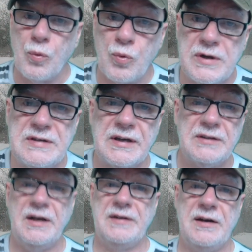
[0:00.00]
We
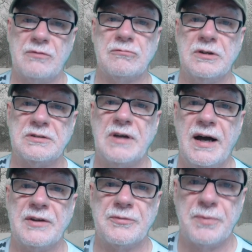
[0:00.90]
cannot outrun
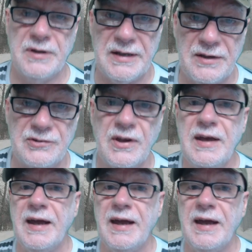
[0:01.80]
God's plans.